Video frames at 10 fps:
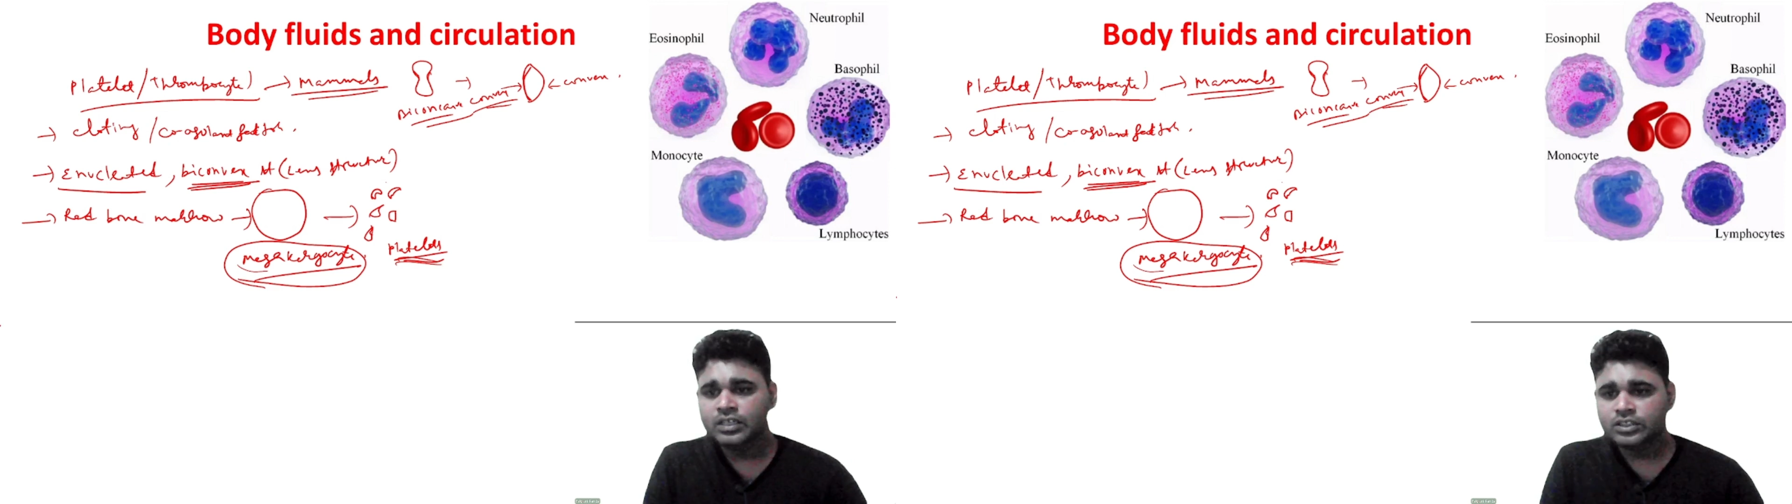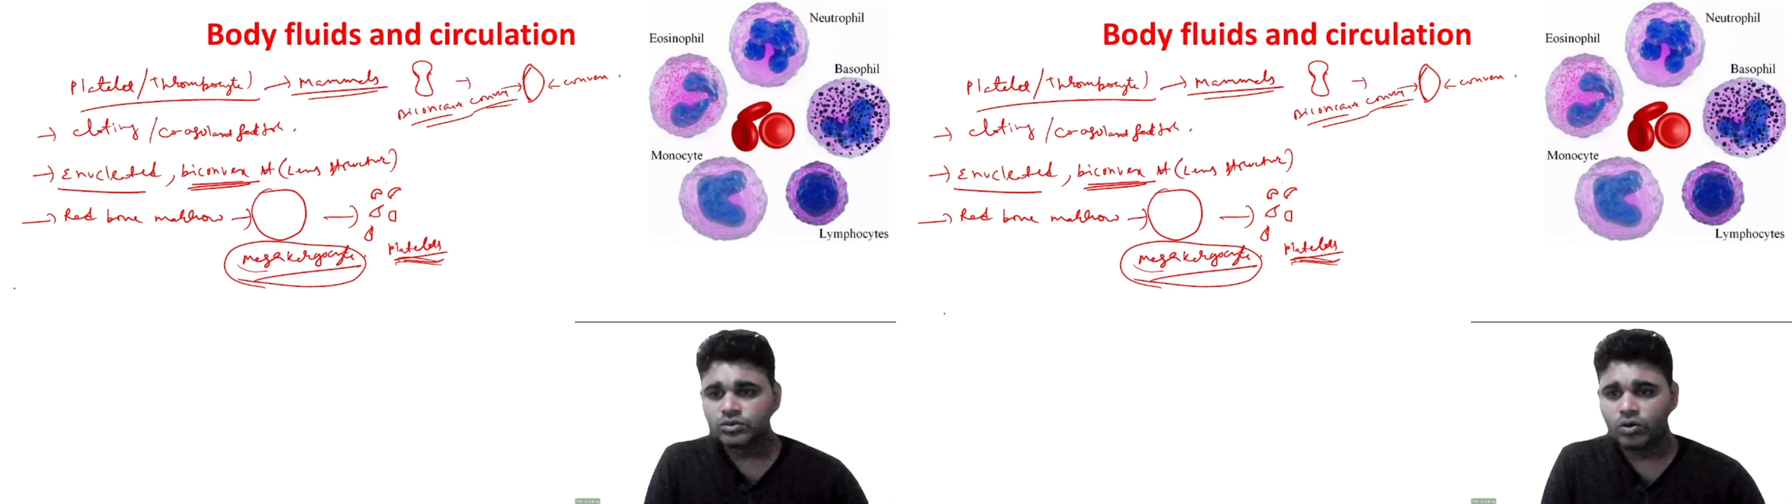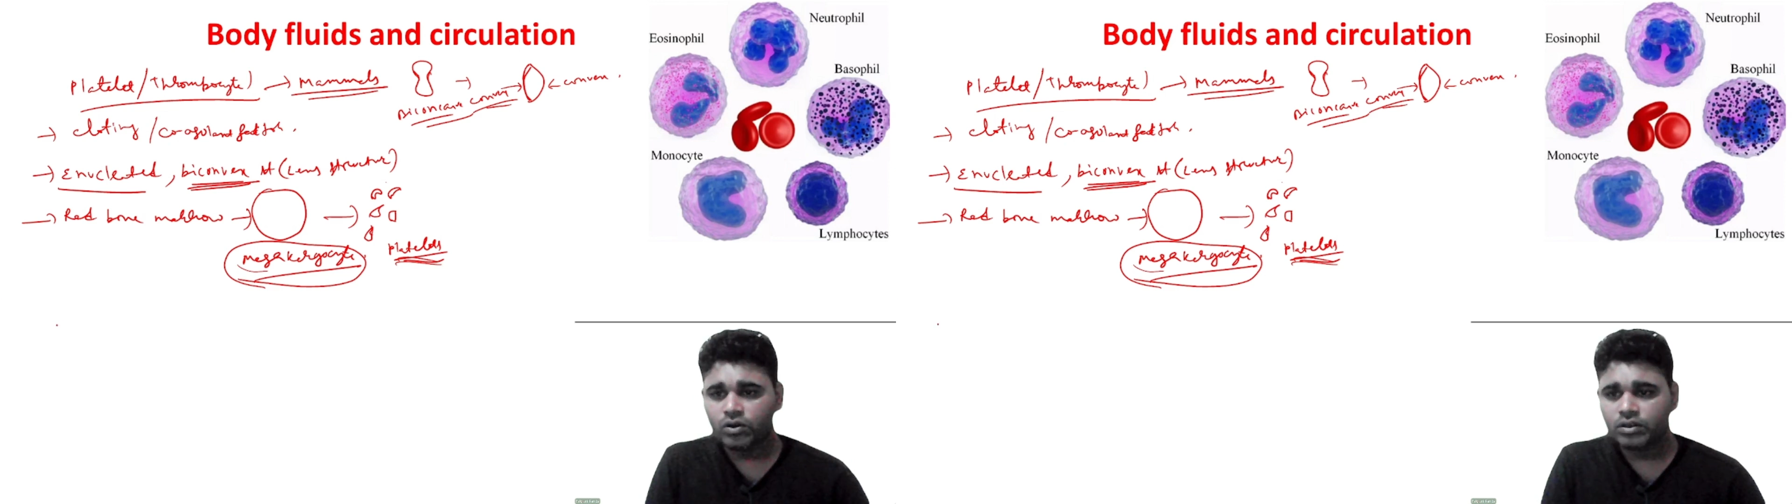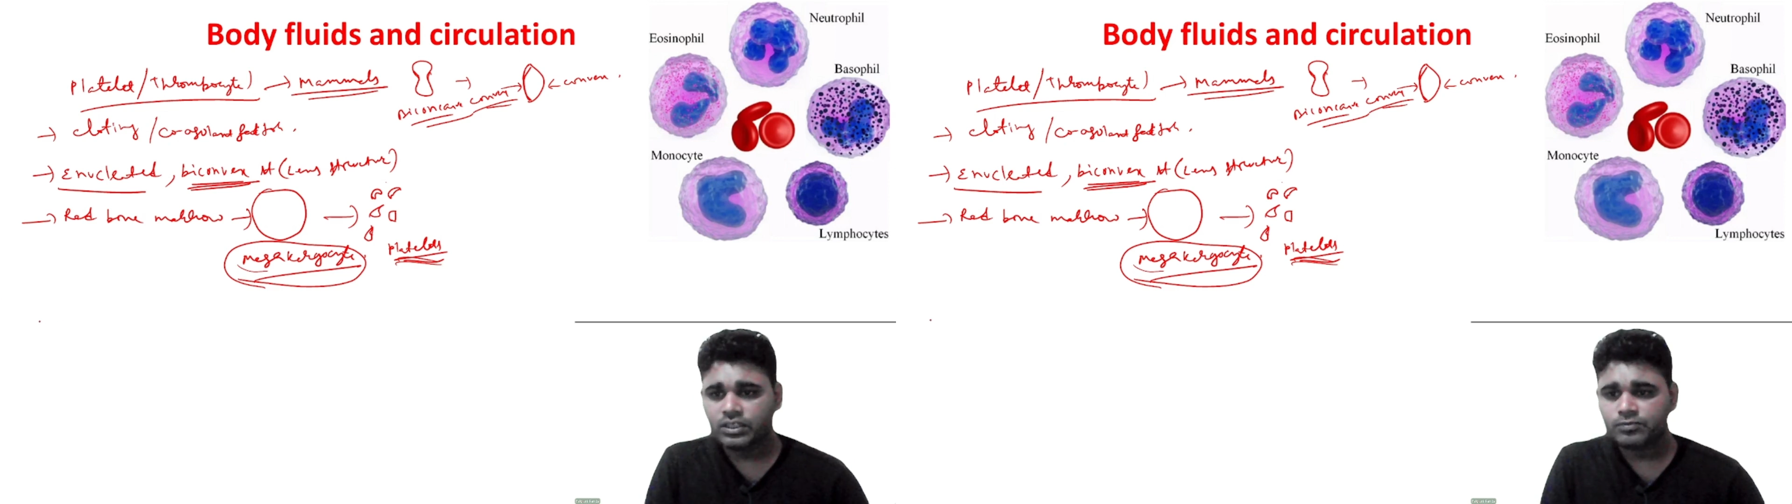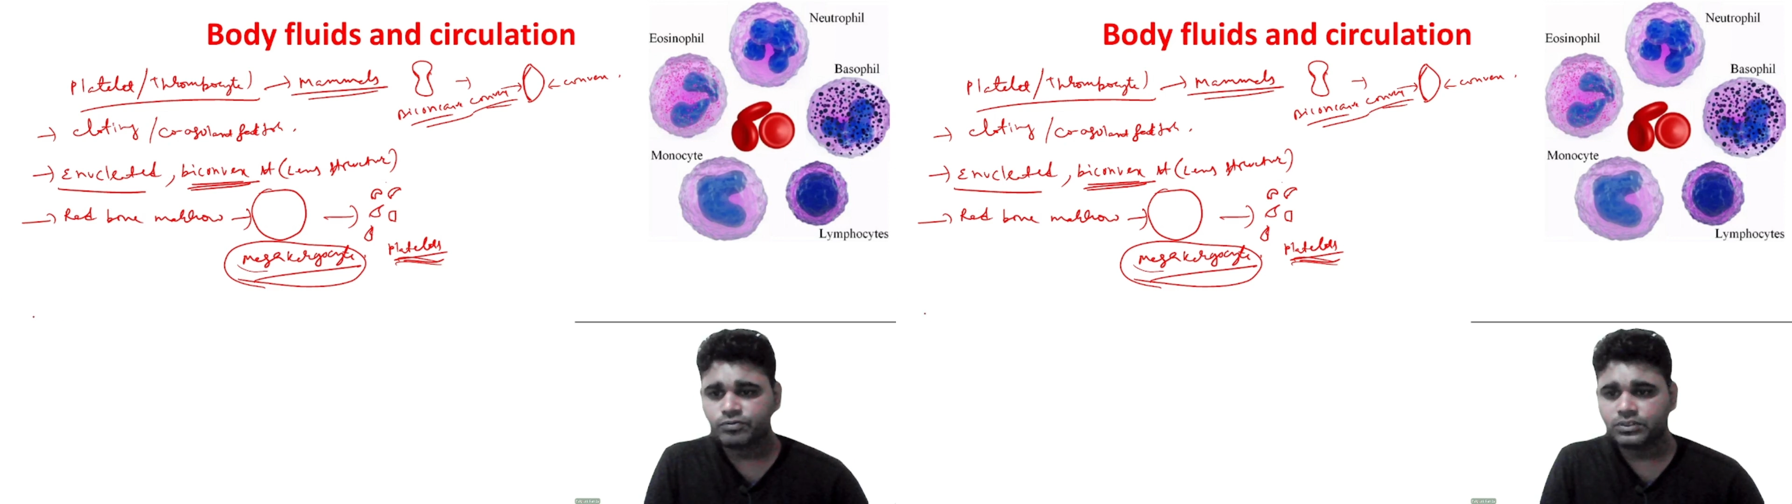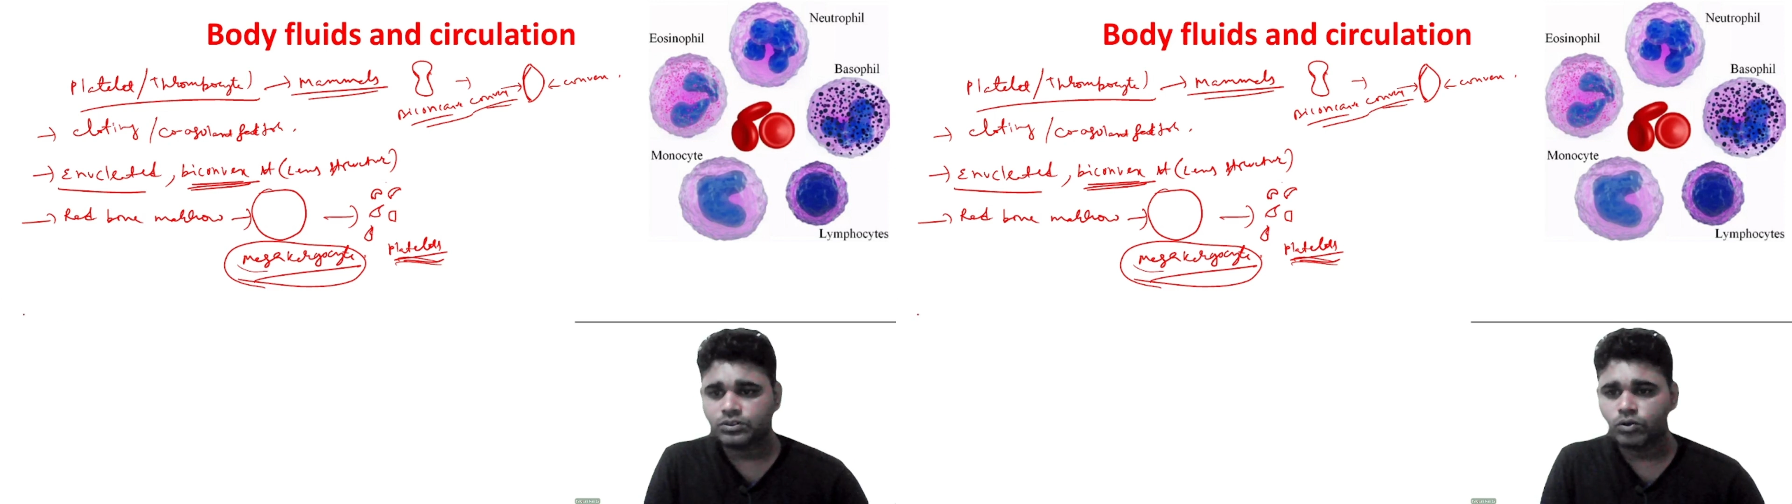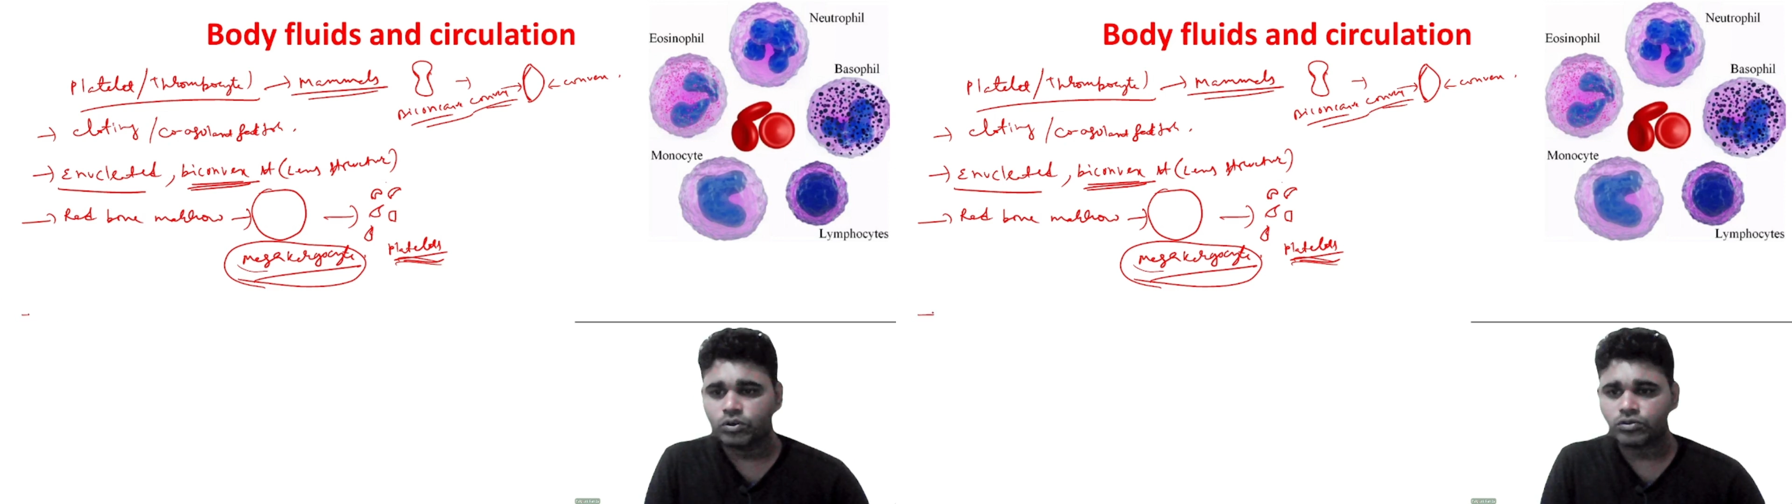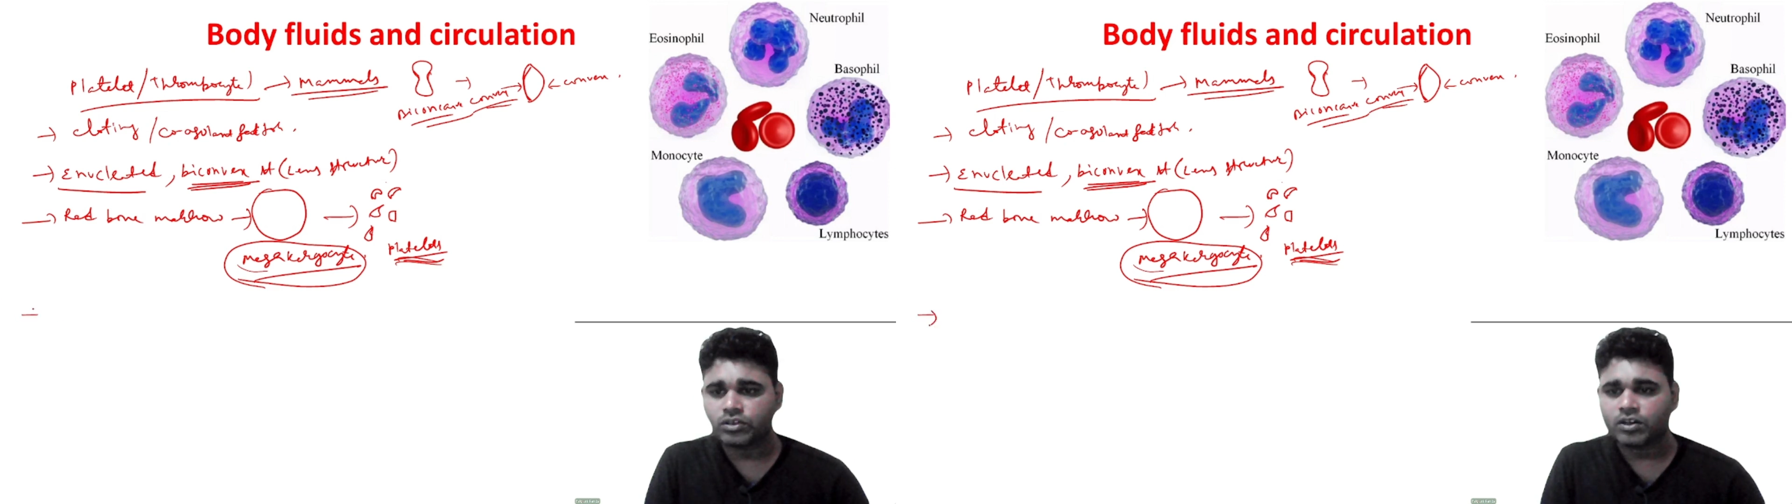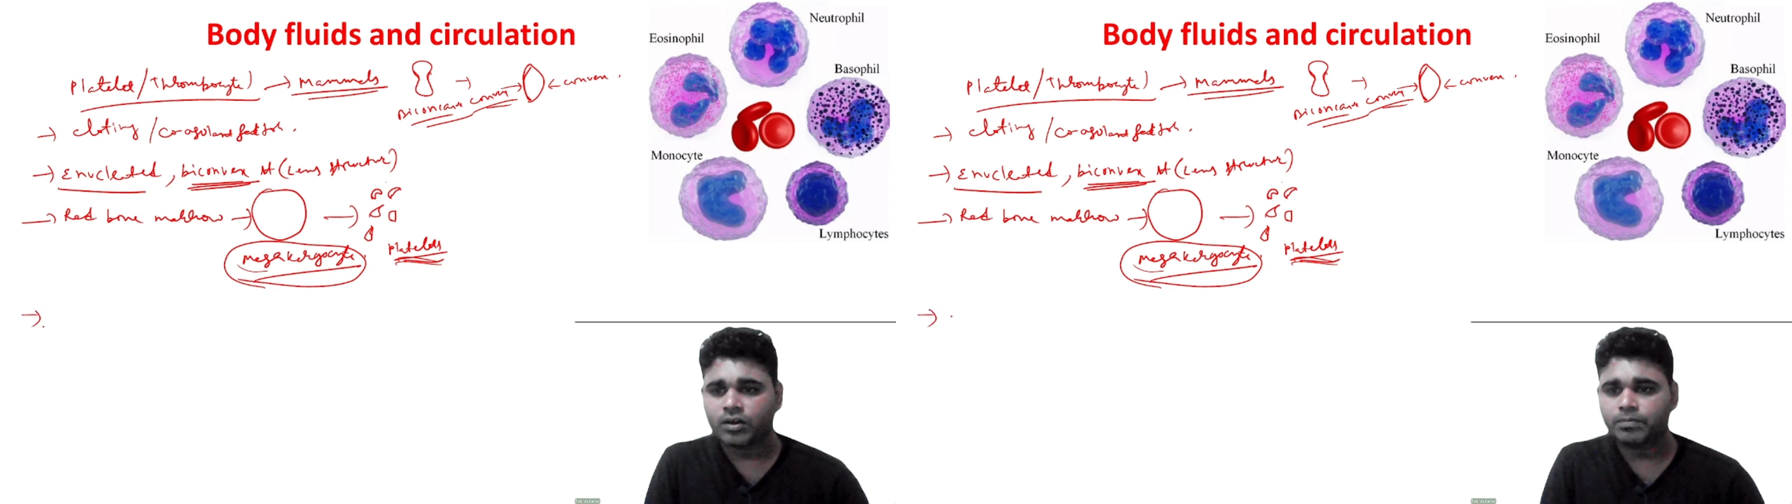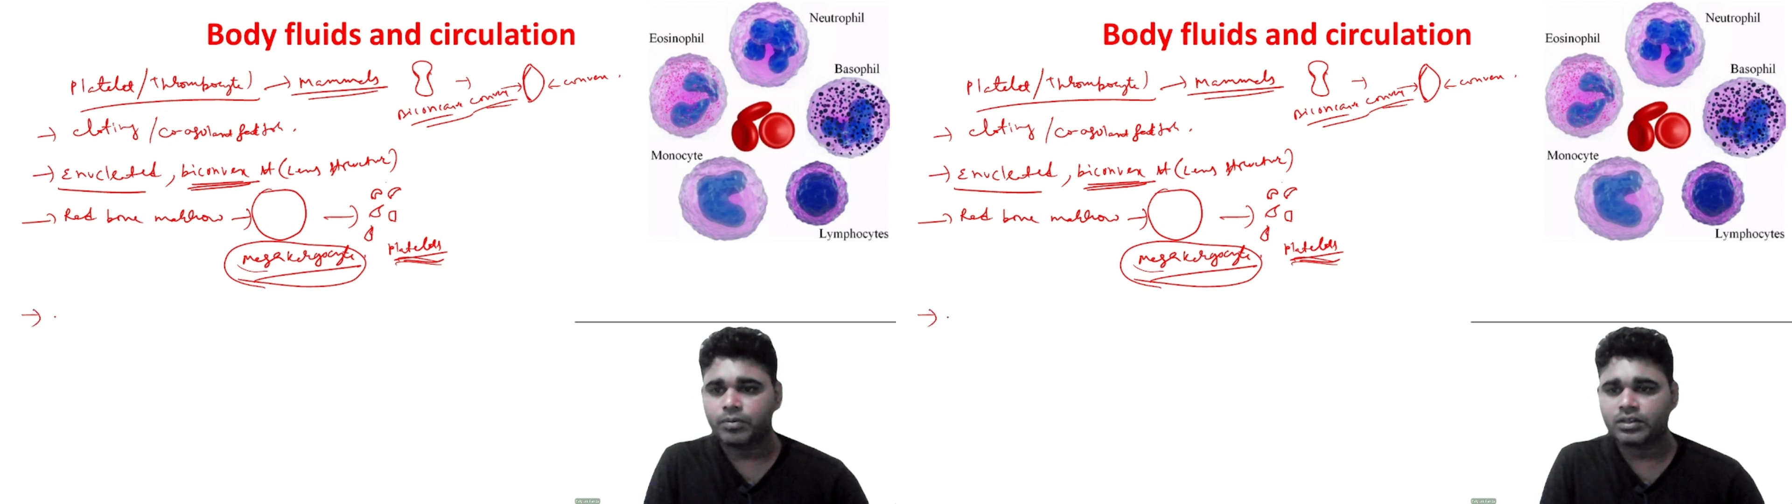So if we go to the
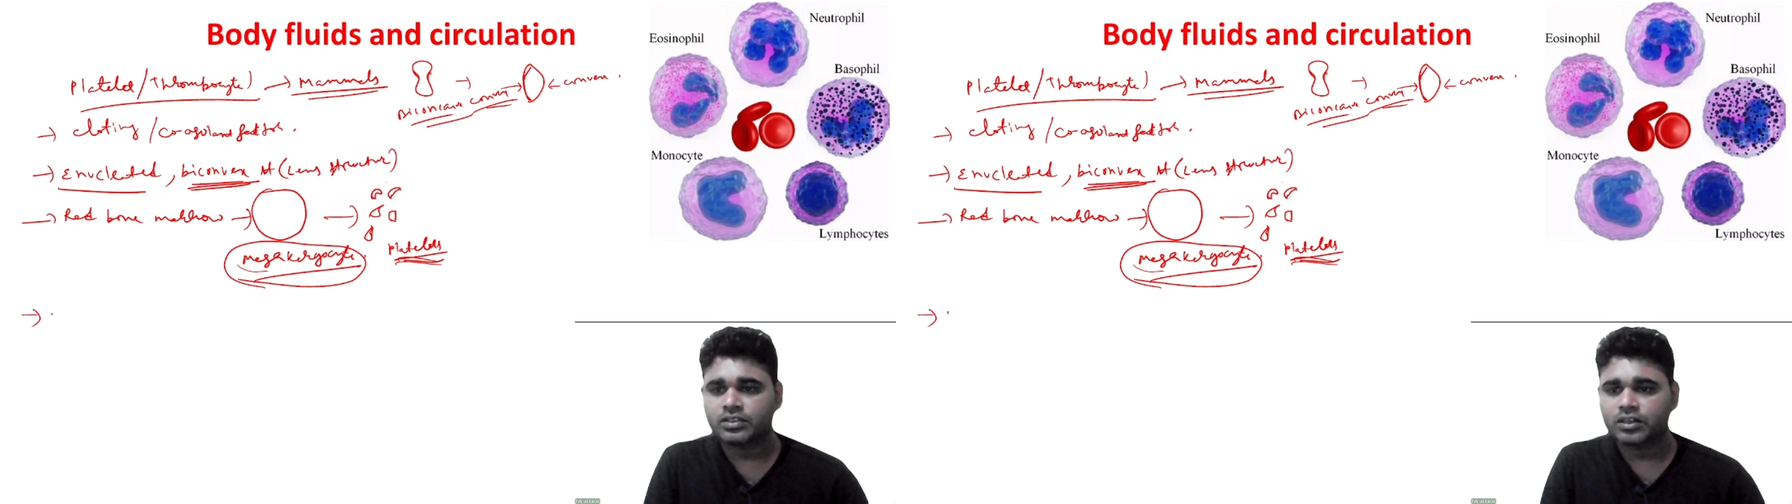number